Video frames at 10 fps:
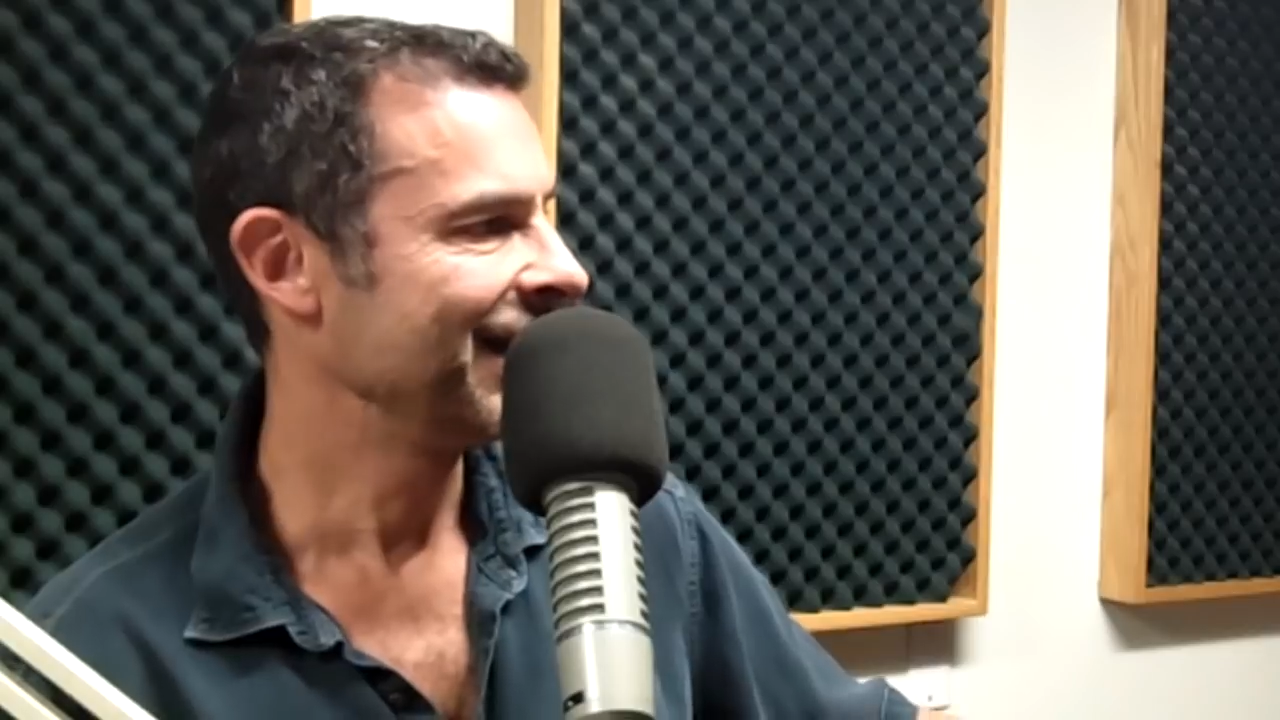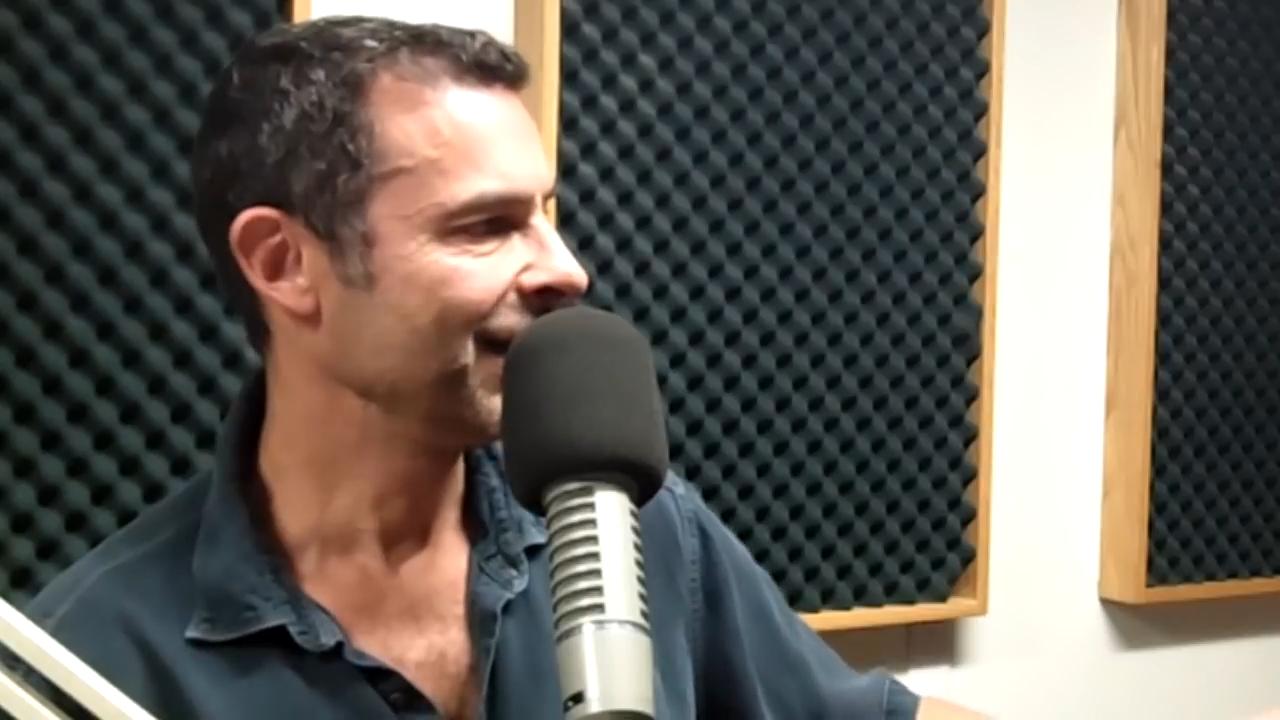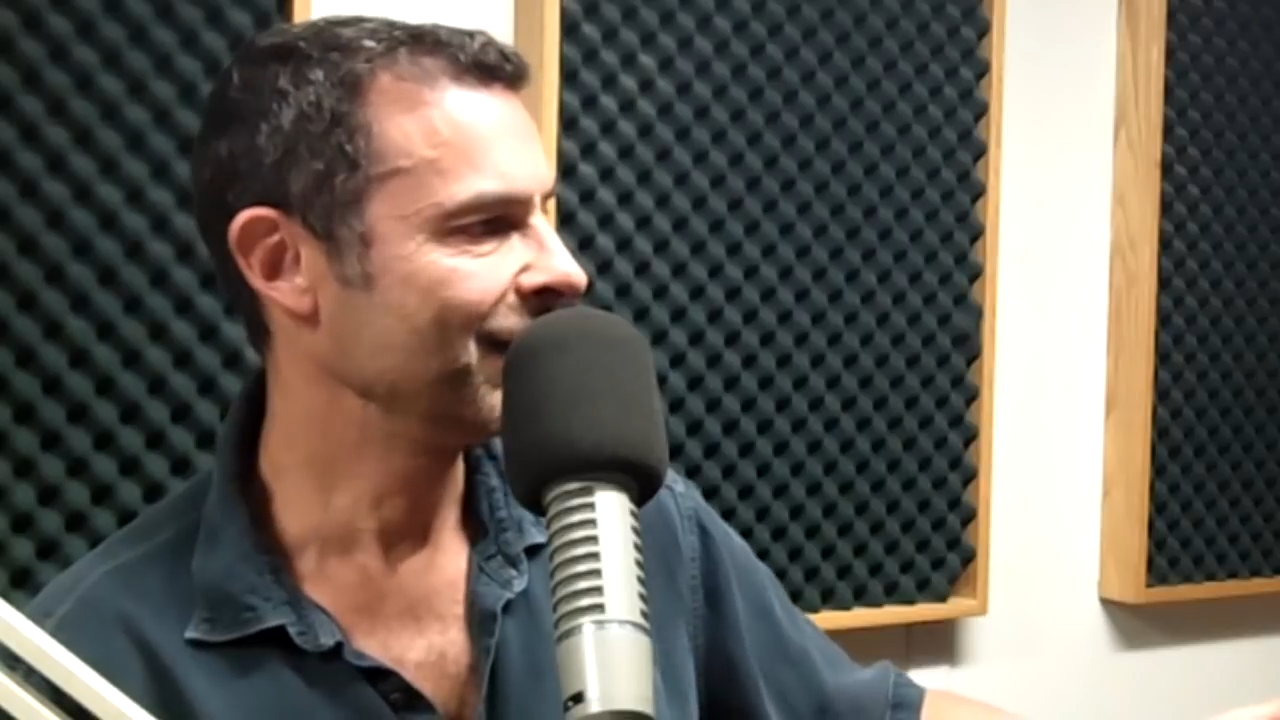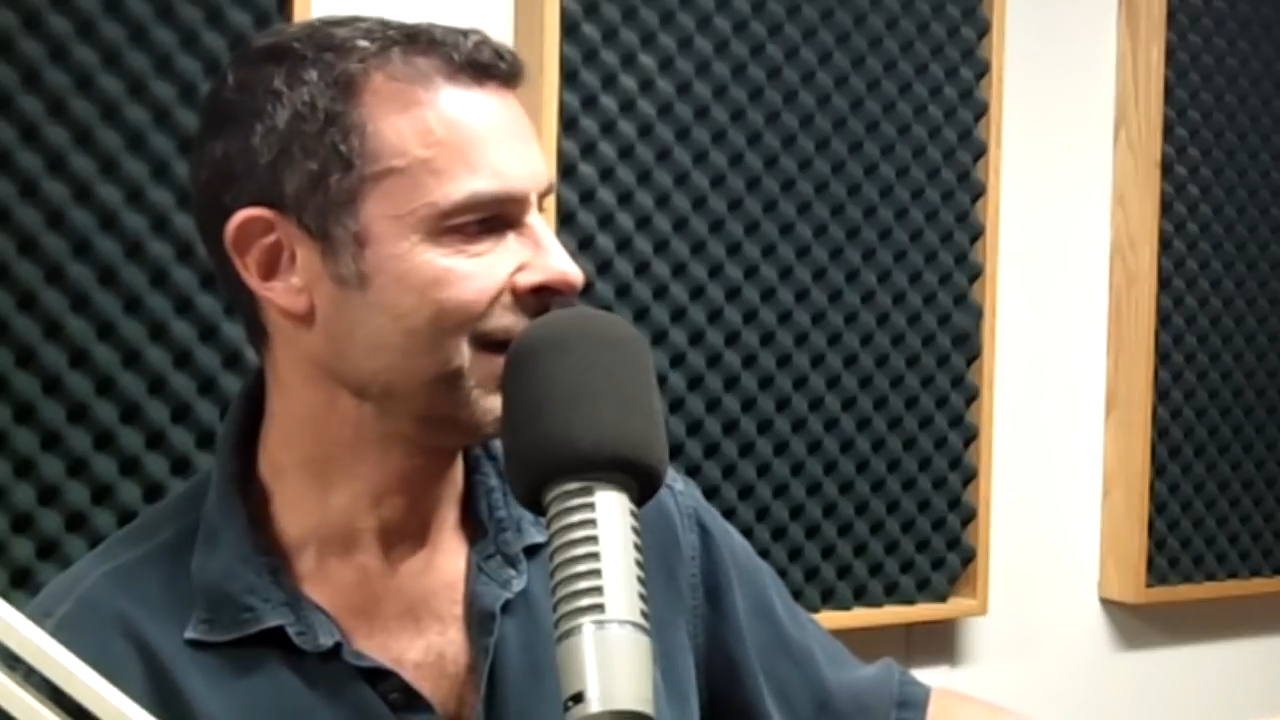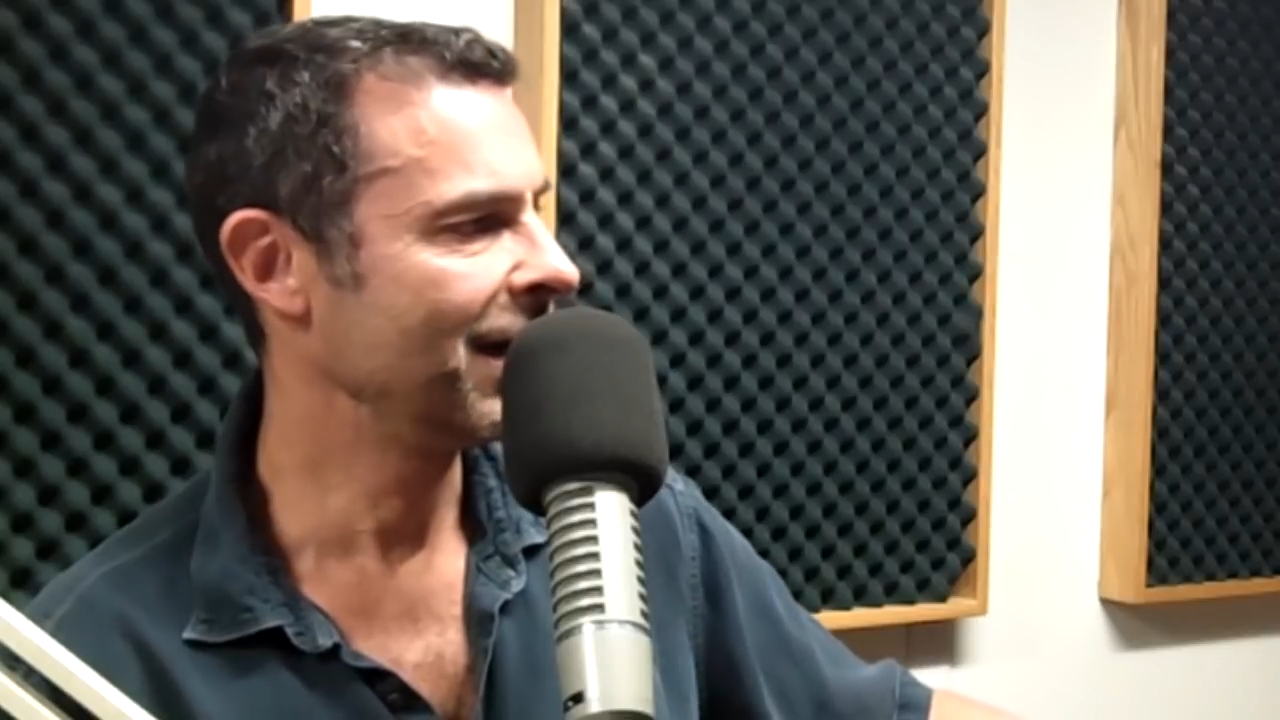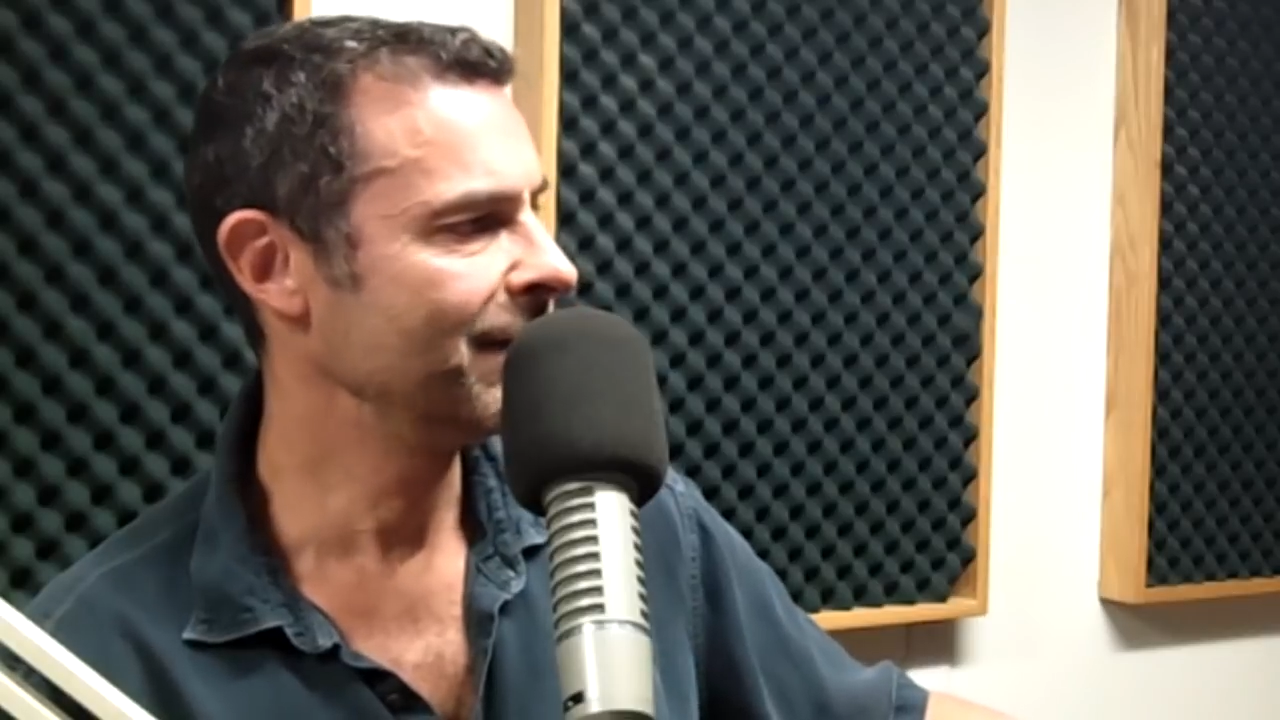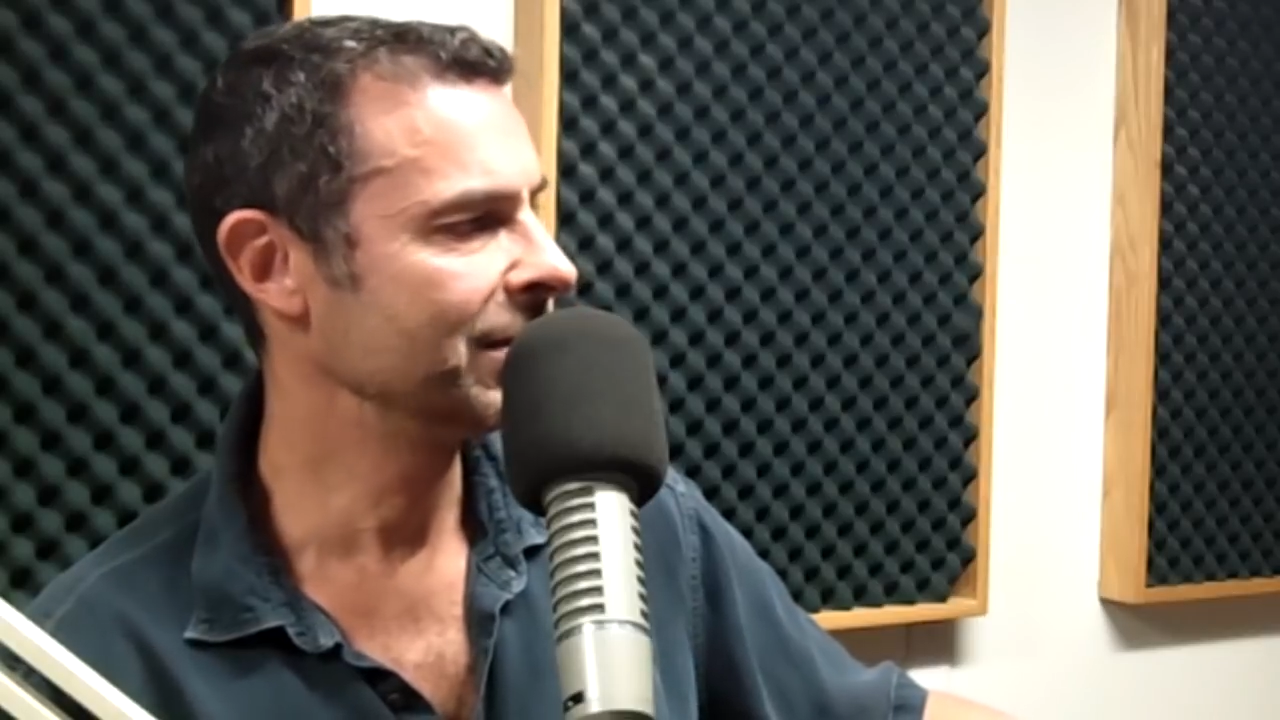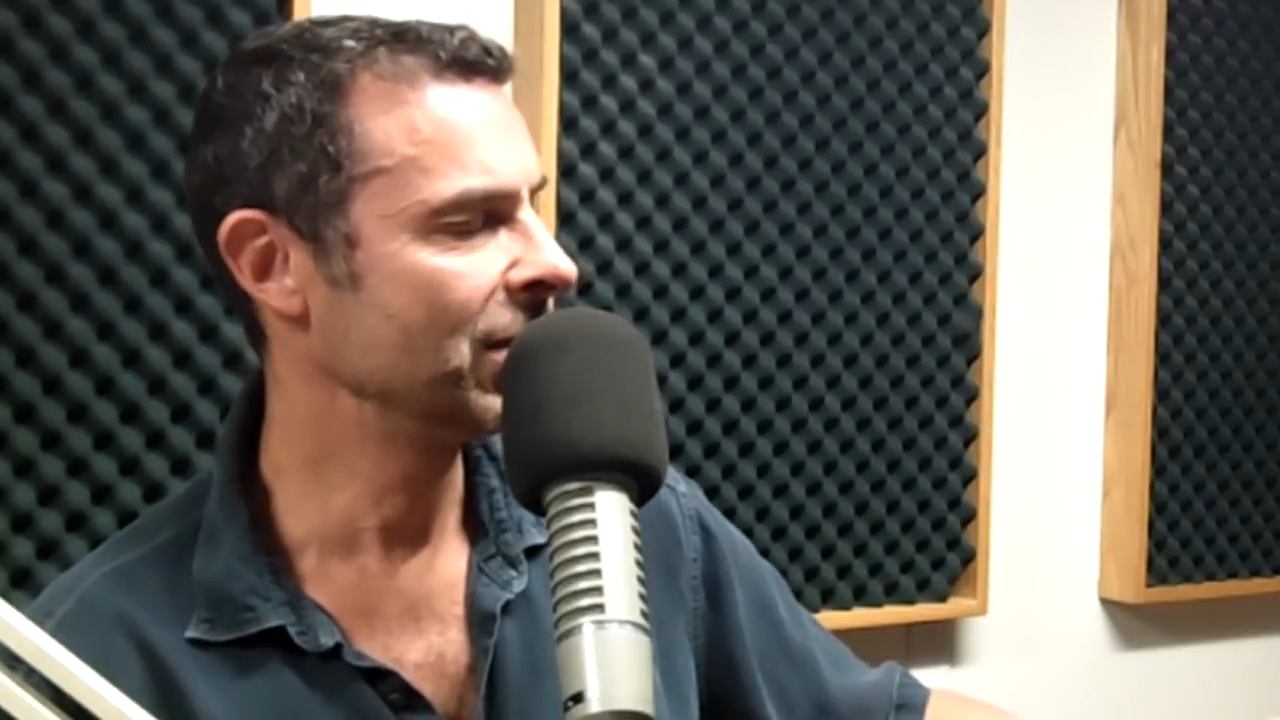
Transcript: There will come